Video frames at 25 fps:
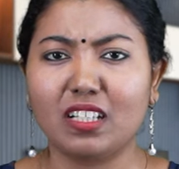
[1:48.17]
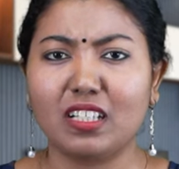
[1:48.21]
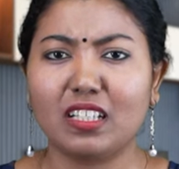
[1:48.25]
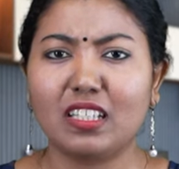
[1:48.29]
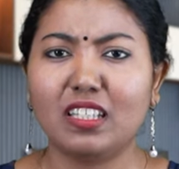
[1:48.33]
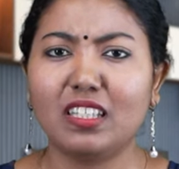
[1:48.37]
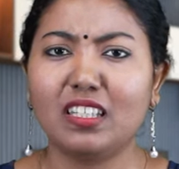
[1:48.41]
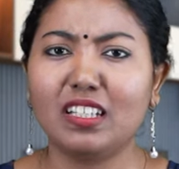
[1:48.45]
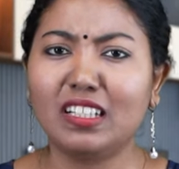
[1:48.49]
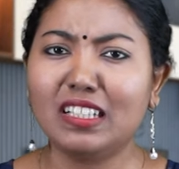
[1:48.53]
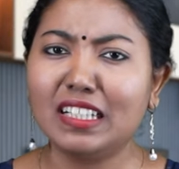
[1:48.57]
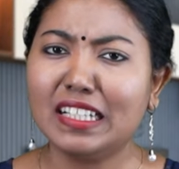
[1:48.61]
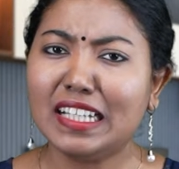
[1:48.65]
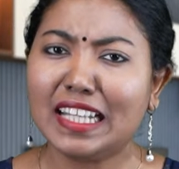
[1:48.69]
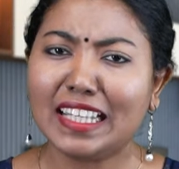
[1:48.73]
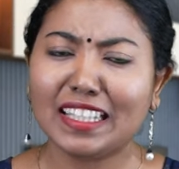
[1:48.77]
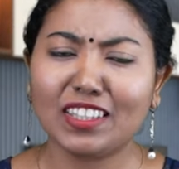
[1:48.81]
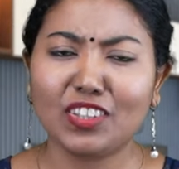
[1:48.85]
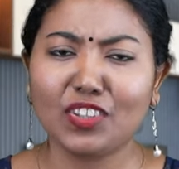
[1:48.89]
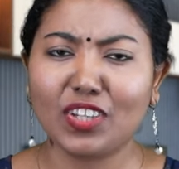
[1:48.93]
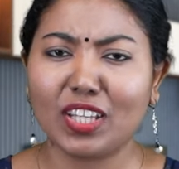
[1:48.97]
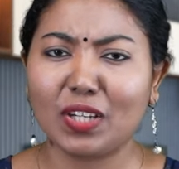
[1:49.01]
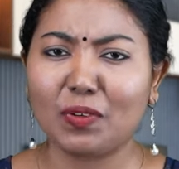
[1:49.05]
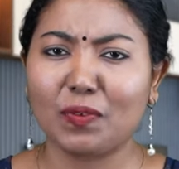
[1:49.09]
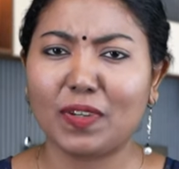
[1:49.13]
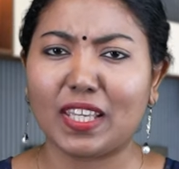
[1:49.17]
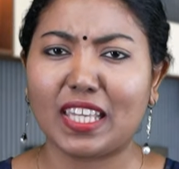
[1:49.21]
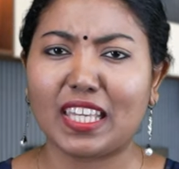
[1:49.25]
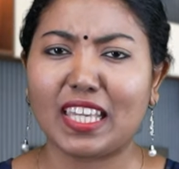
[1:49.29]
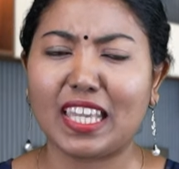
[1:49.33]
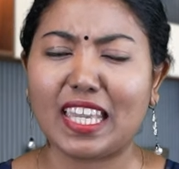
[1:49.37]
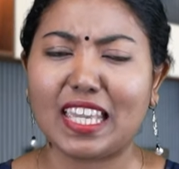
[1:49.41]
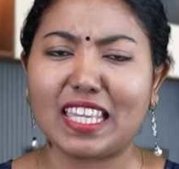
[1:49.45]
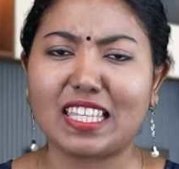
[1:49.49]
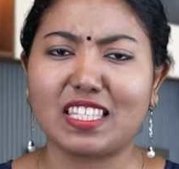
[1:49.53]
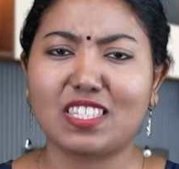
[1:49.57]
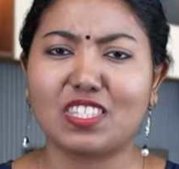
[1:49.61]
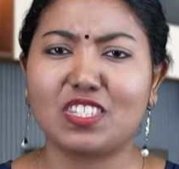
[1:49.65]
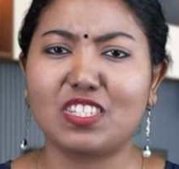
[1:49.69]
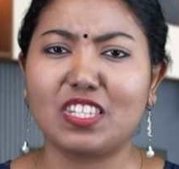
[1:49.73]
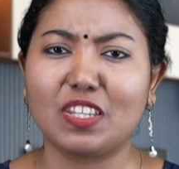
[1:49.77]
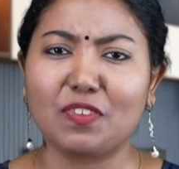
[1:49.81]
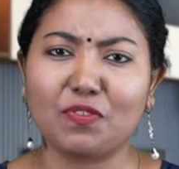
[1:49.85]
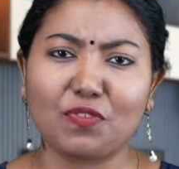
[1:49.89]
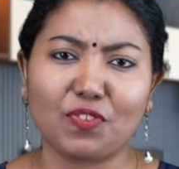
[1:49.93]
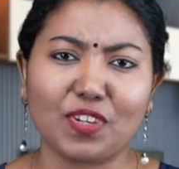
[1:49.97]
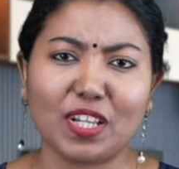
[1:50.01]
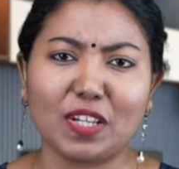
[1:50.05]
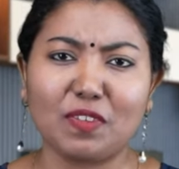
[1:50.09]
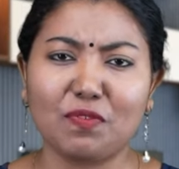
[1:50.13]
learning theory is
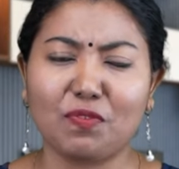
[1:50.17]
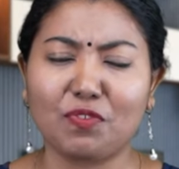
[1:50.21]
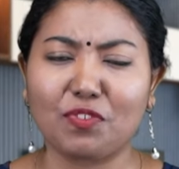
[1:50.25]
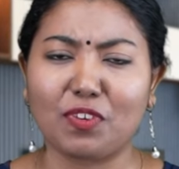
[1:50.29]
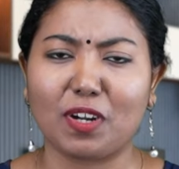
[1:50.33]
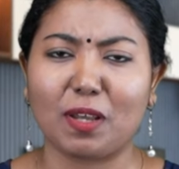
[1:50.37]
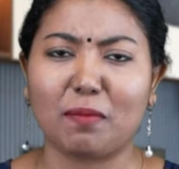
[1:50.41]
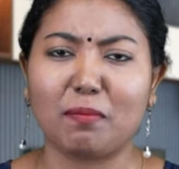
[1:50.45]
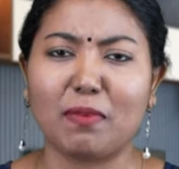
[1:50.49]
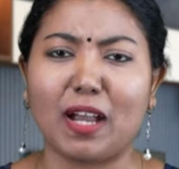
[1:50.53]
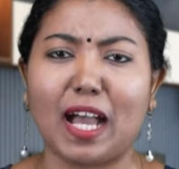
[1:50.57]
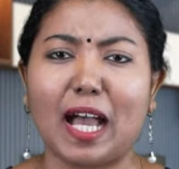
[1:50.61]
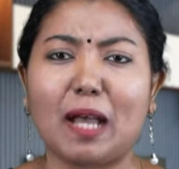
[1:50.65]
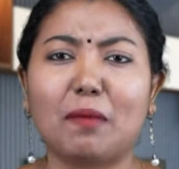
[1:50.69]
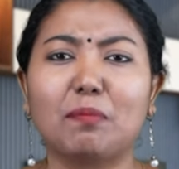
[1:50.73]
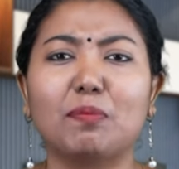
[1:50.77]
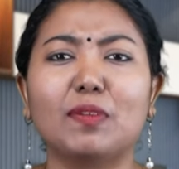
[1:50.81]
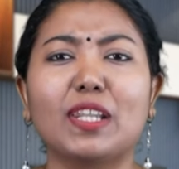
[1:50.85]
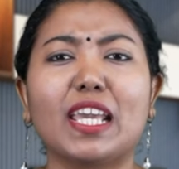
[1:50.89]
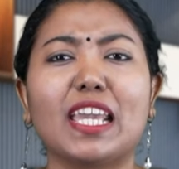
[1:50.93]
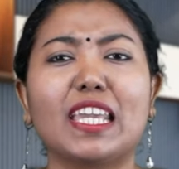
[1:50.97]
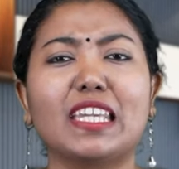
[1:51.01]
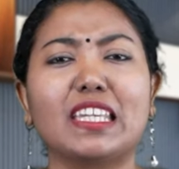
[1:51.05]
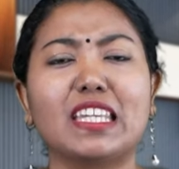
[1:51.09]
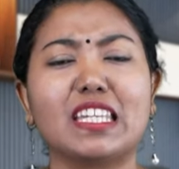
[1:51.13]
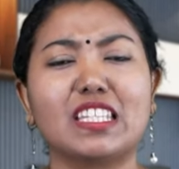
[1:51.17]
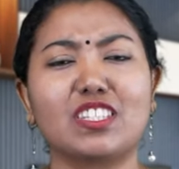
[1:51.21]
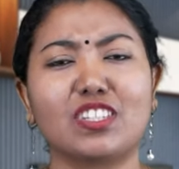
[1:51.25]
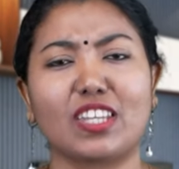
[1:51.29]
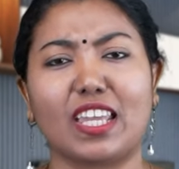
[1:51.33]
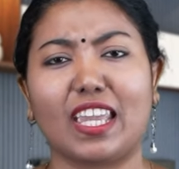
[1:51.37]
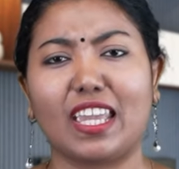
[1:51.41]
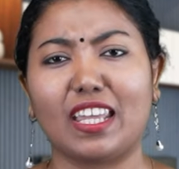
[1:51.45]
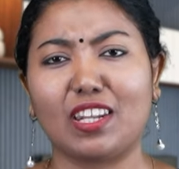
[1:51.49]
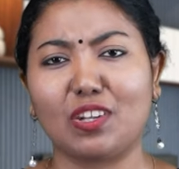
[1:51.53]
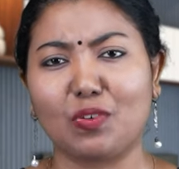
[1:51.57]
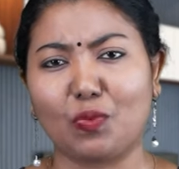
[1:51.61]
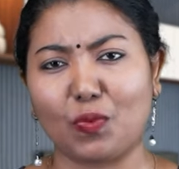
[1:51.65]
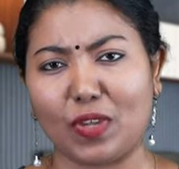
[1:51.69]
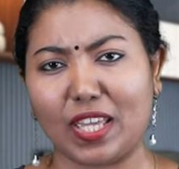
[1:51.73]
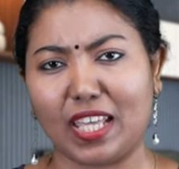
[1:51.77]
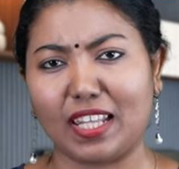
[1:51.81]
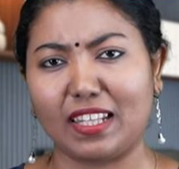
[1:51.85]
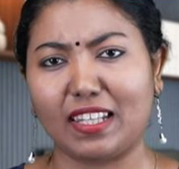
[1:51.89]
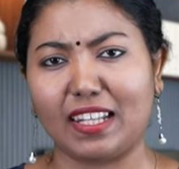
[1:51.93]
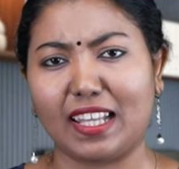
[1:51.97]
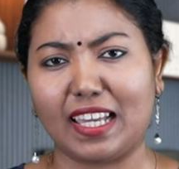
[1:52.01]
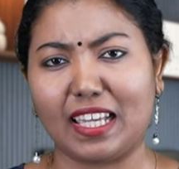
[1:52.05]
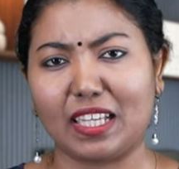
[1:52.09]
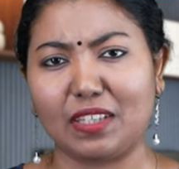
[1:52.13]
different from applying it in
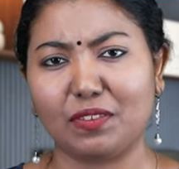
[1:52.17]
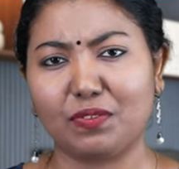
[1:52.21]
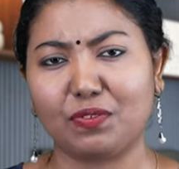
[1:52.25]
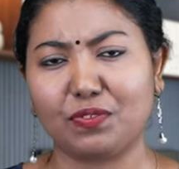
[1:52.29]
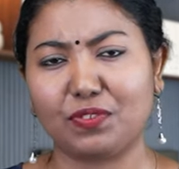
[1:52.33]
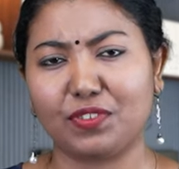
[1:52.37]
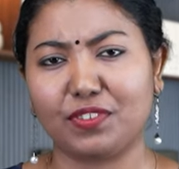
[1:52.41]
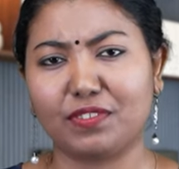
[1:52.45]
real life.